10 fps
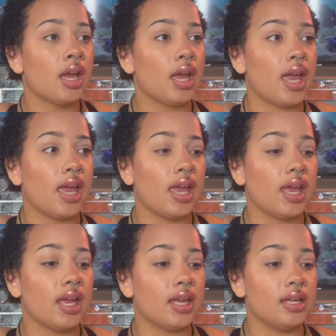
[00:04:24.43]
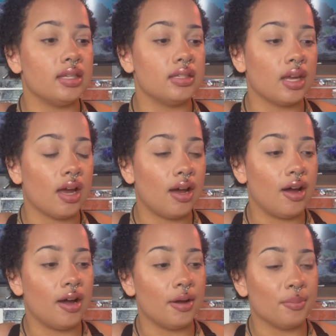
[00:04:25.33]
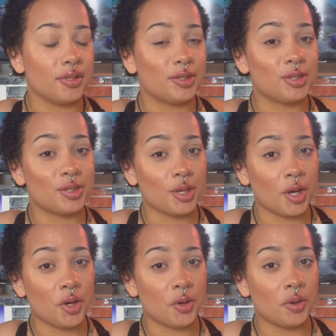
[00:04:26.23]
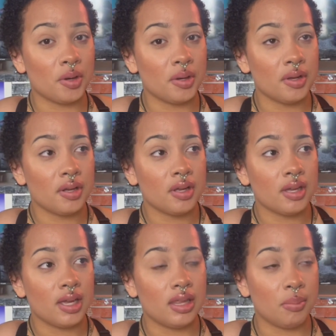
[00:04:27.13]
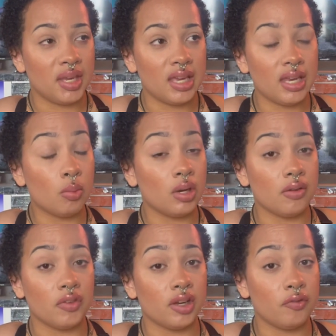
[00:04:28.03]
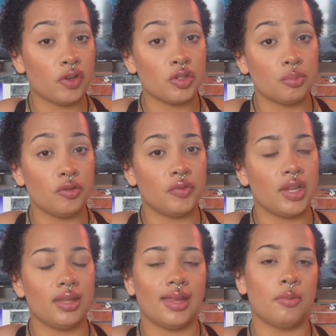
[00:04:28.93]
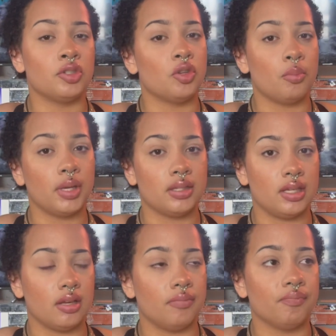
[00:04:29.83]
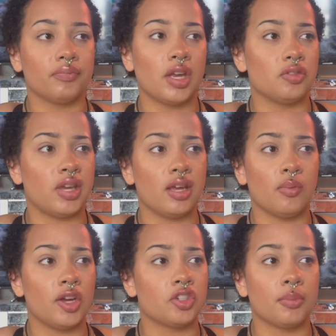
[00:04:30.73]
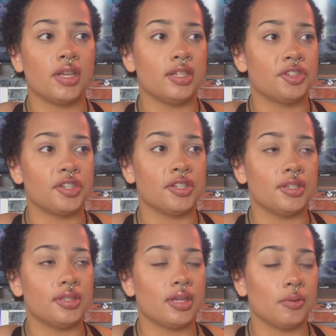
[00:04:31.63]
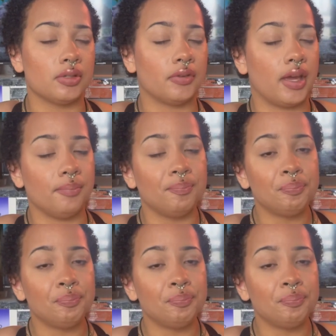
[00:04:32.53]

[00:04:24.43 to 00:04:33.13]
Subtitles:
And so in the beginning, when I very first moved in, that was no big deal. I was hand washing my dishes, it was fine.